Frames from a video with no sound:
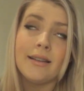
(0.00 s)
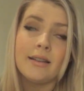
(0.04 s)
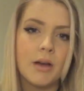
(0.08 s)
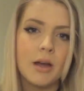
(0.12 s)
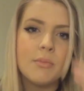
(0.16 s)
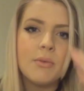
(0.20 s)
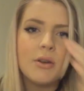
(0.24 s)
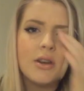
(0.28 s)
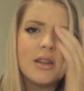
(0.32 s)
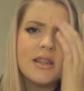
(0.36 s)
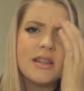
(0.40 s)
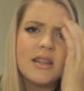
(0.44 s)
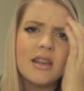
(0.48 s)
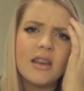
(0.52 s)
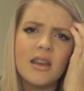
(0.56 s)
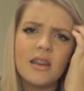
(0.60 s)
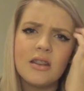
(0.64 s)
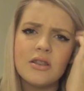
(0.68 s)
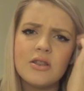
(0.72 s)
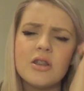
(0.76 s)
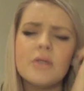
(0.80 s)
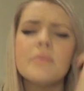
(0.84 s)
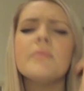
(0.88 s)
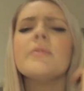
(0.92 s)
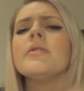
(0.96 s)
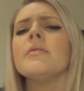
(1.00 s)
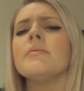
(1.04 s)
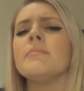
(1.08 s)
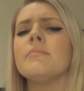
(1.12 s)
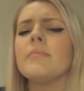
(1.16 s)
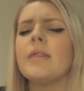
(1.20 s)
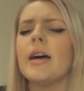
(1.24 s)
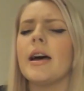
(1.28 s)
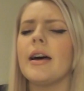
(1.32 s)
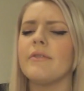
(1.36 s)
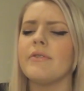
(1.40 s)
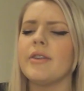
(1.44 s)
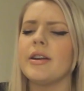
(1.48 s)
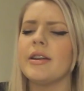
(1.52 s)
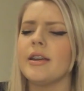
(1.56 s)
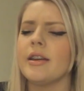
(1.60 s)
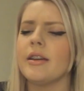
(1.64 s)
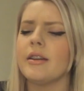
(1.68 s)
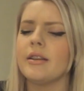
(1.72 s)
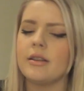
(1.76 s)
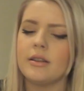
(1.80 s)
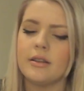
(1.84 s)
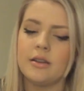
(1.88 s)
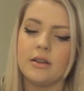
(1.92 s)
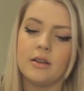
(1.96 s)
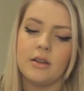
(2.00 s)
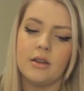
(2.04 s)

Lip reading: I'm only seeing 2 of them at Reading,